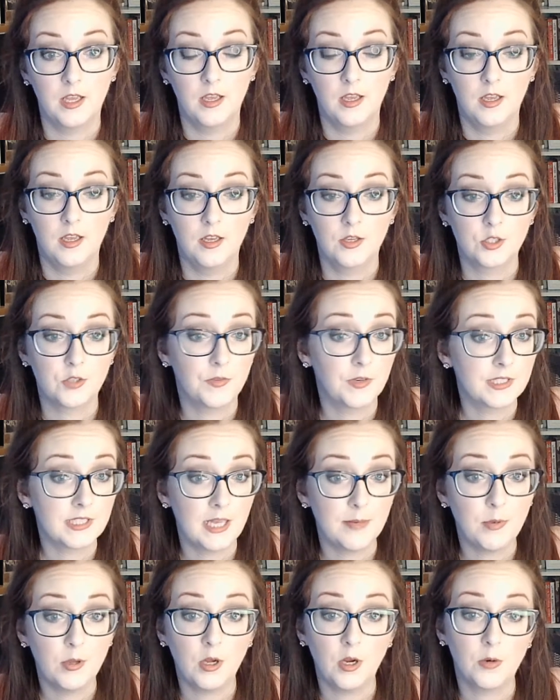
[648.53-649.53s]
So for
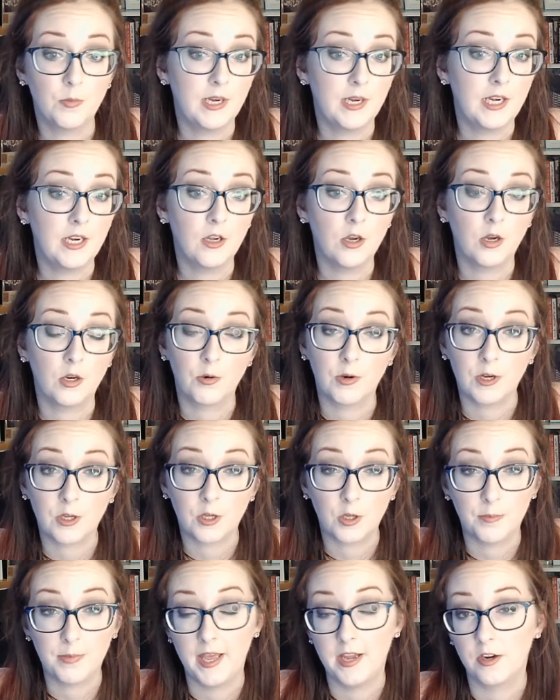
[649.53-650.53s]
example, our reading on
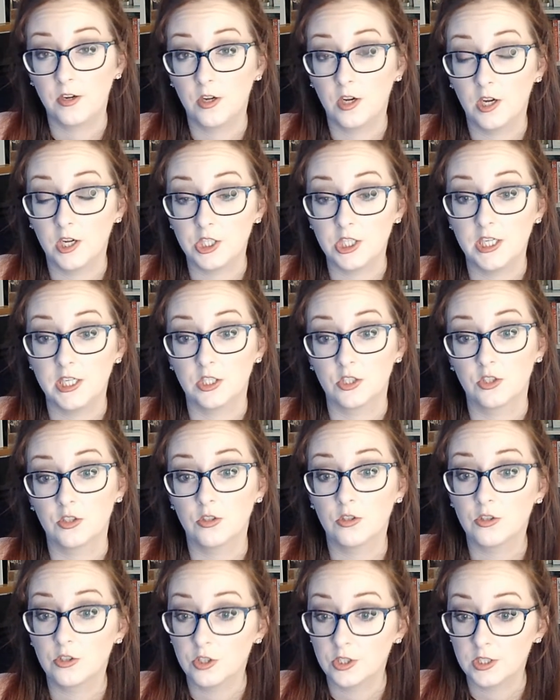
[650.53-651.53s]
critical pedagogy in
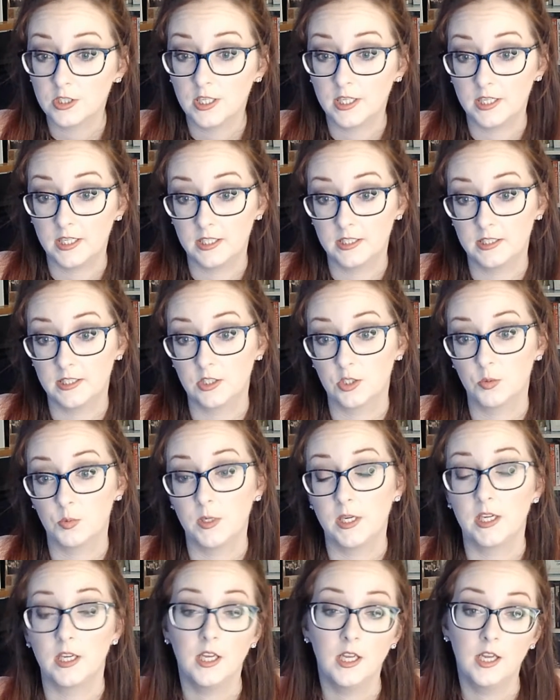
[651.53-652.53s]
social studies this
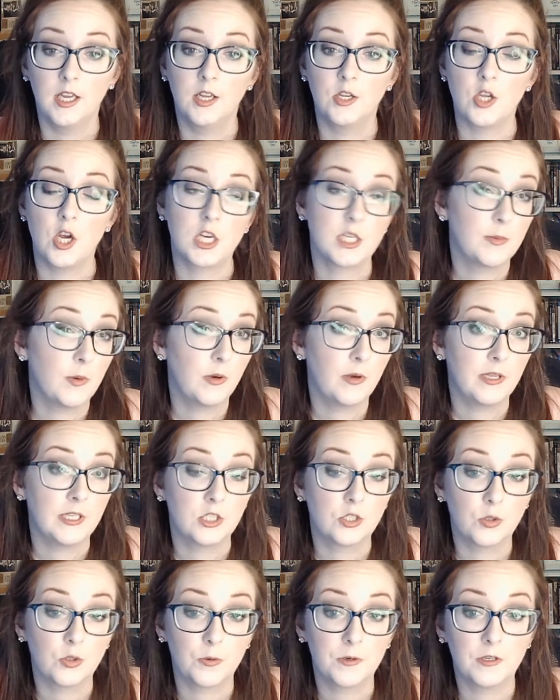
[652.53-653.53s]
week talks about
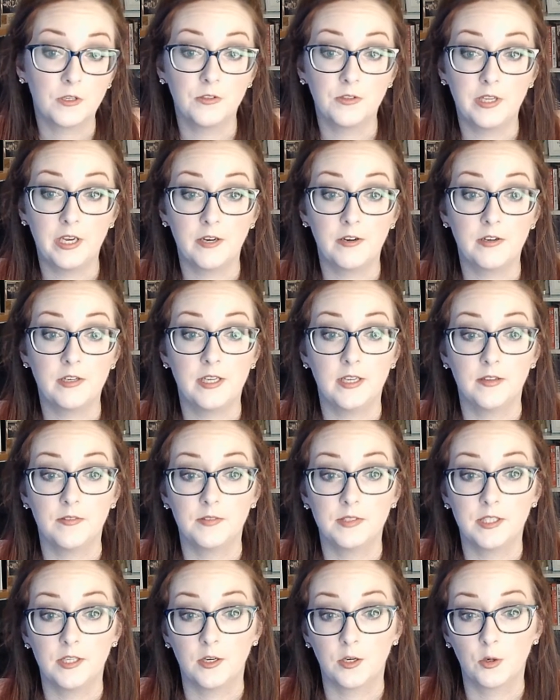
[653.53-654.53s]
historical
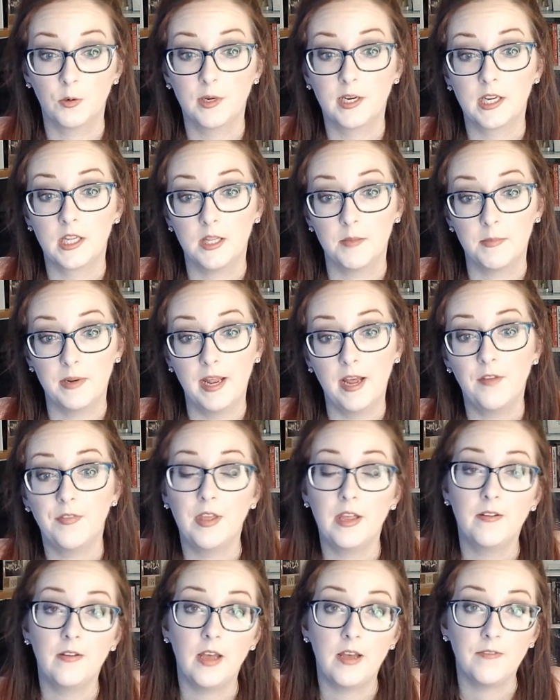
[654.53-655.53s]
narratives in our curriculum and how
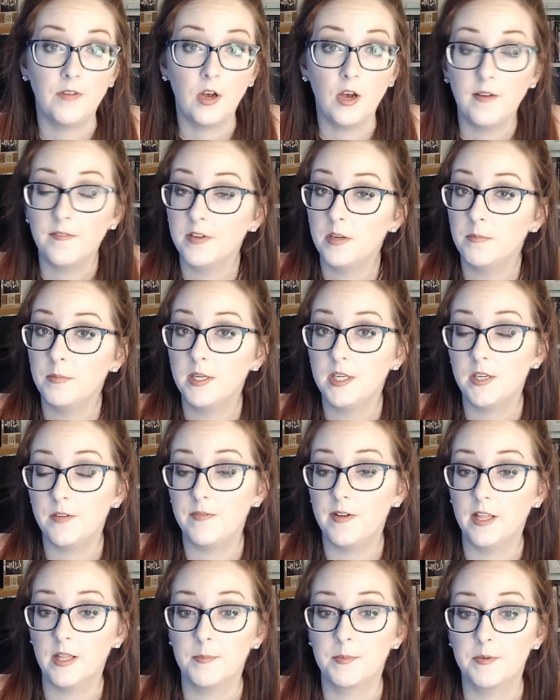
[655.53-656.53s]
they have often been
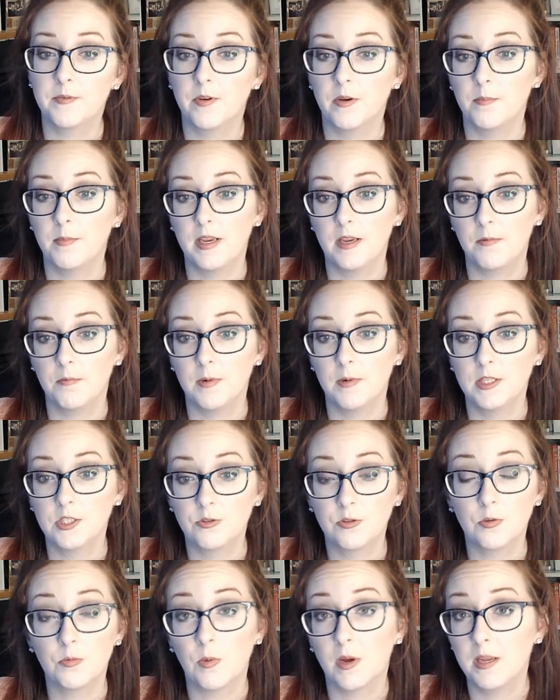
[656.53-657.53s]
developed from a
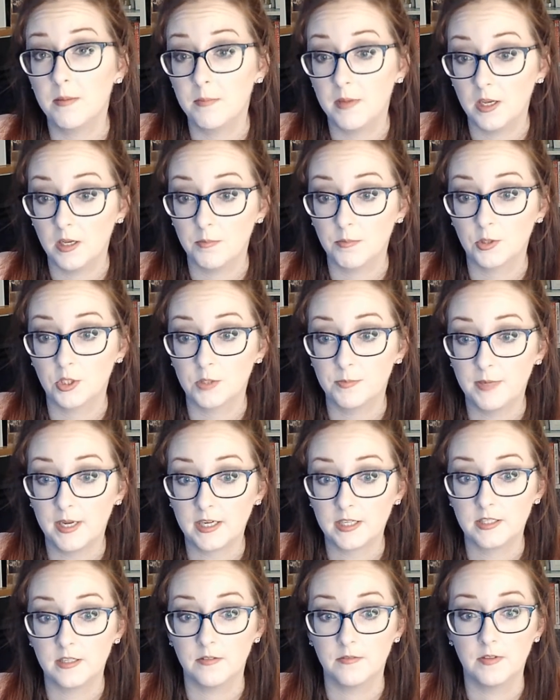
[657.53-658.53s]
Western white male
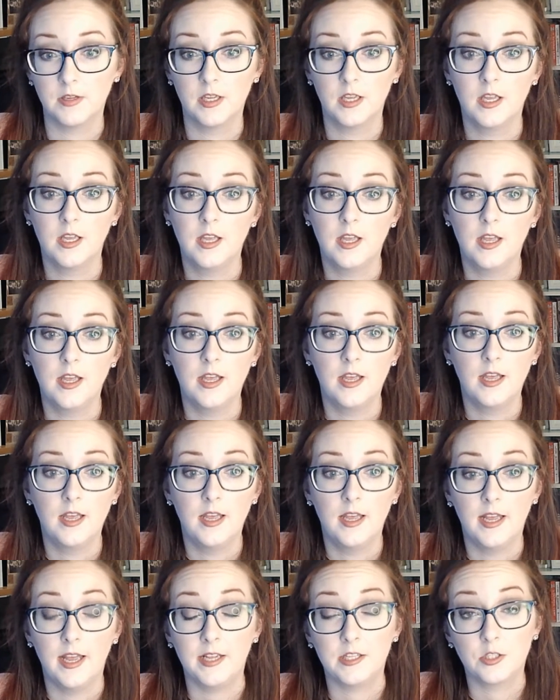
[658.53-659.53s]
perspective.
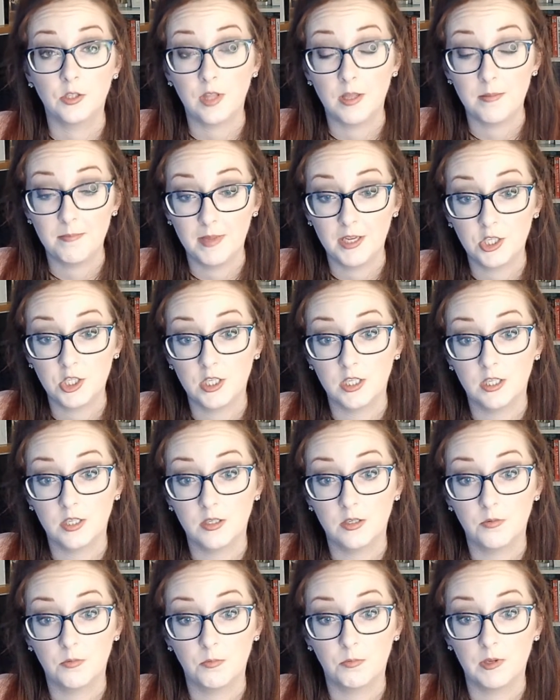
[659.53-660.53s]
And so they
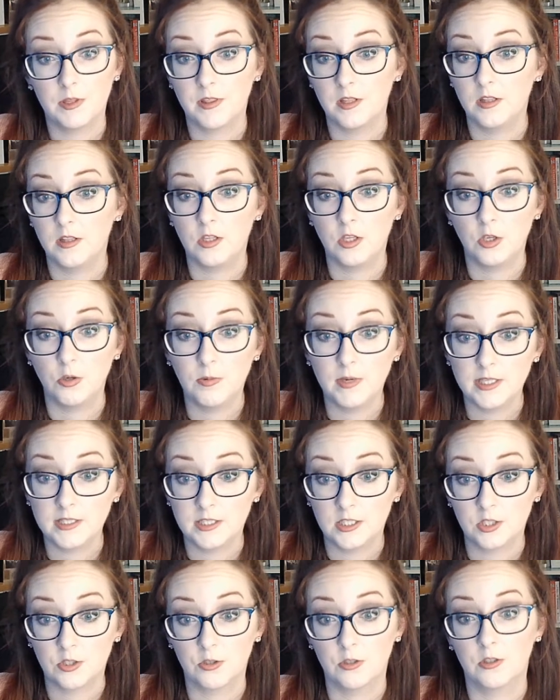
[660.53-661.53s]
mention within the U.S.
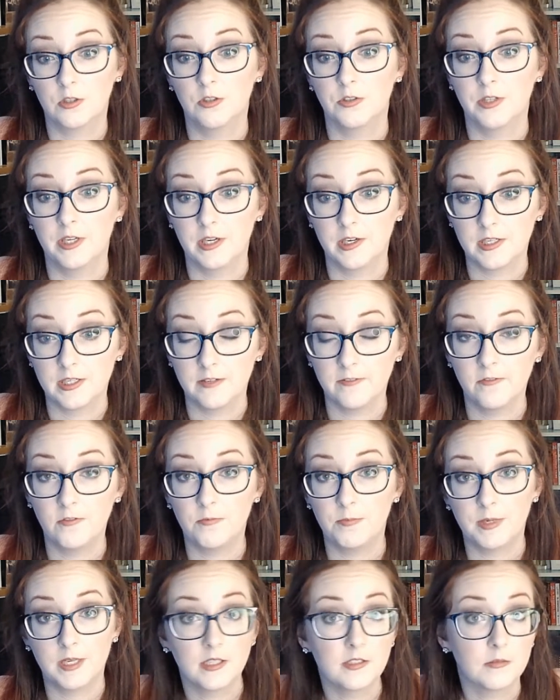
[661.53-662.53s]
historical narrative,
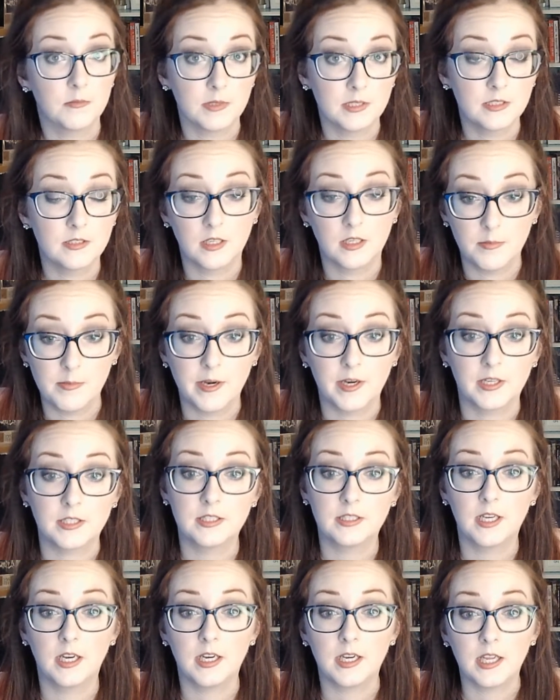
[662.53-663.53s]
because it was an American
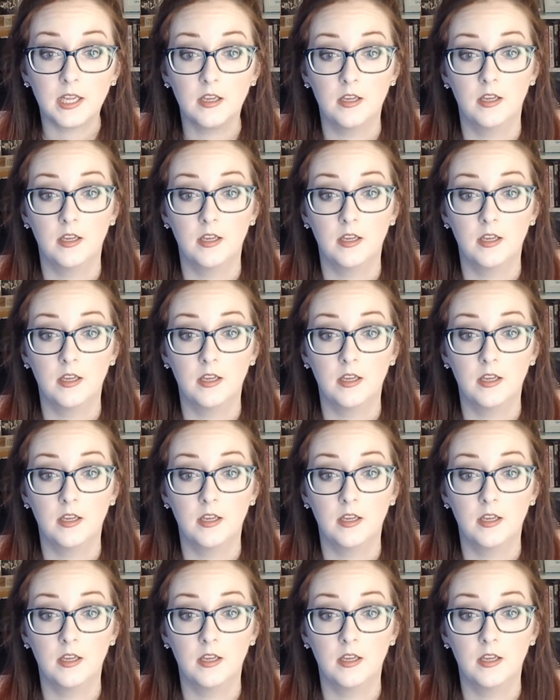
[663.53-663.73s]
study,